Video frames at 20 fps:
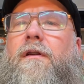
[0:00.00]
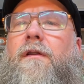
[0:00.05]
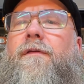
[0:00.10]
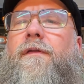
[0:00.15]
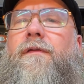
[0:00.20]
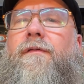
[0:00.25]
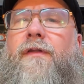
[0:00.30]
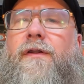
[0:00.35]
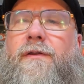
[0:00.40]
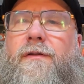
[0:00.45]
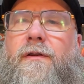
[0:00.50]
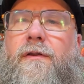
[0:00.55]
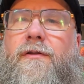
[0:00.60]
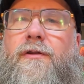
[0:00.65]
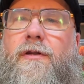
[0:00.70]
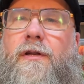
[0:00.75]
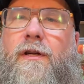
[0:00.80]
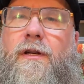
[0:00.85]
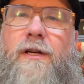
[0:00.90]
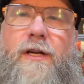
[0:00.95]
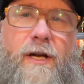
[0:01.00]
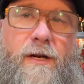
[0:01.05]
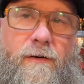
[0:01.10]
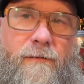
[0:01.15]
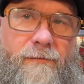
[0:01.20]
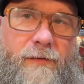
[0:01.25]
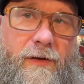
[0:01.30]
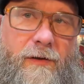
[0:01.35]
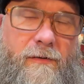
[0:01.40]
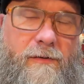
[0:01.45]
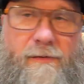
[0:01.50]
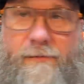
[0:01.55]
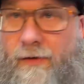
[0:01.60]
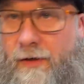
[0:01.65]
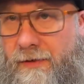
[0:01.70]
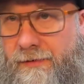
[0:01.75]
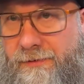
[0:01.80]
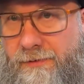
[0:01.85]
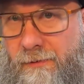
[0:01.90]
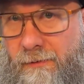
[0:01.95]
of the vintage Kenner figures of
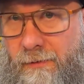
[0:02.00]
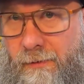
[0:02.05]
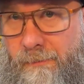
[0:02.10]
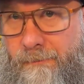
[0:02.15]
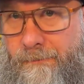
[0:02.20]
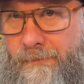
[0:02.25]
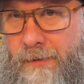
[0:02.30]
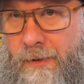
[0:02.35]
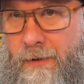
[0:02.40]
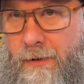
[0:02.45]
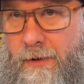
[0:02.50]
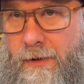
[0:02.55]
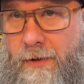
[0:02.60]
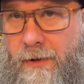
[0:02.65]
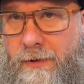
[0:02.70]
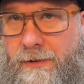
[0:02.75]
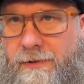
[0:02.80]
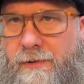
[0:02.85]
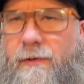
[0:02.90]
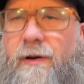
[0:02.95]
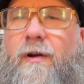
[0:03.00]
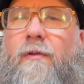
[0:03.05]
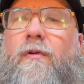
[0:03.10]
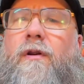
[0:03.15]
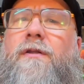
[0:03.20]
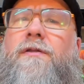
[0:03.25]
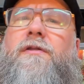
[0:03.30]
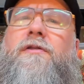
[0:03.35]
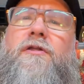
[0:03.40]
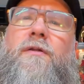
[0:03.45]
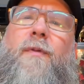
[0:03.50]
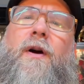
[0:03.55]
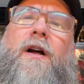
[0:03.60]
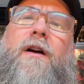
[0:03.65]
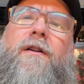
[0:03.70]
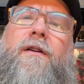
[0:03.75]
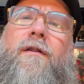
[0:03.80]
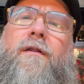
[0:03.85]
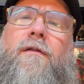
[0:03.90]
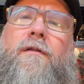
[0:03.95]
Han Solo. So now on to
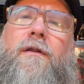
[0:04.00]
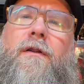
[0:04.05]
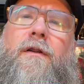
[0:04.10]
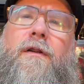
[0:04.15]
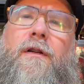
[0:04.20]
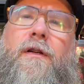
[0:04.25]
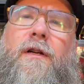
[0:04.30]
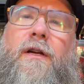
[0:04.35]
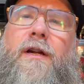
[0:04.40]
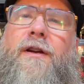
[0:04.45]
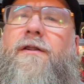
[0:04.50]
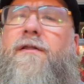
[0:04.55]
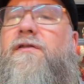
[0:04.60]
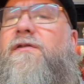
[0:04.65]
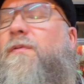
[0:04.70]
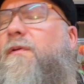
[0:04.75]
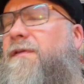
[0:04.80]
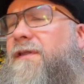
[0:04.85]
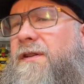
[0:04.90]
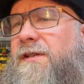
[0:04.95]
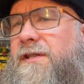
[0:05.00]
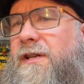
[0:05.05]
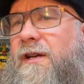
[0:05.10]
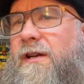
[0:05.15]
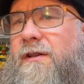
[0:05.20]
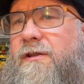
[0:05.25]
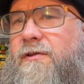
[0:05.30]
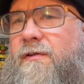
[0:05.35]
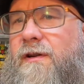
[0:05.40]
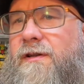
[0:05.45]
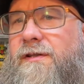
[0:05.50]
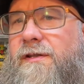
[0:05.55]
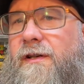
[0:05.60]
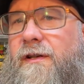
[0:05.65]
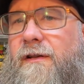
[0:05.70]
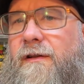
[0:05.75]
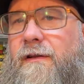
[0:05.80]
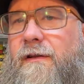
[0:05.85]
Chewbacca. And here's where things get interesting.